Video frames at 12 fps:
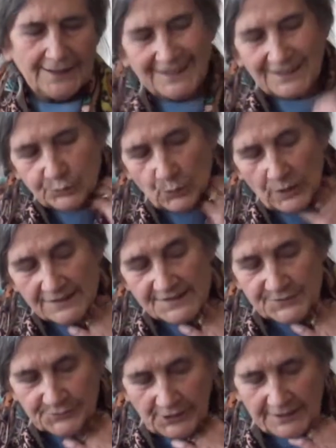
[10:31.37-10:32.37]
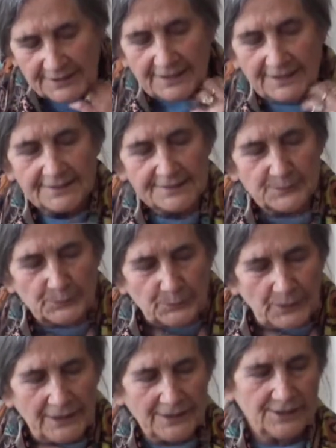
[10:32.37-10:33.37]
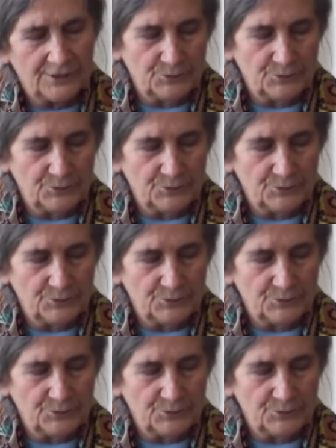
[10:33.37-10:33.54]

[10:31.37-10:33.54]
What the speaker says: It was funded by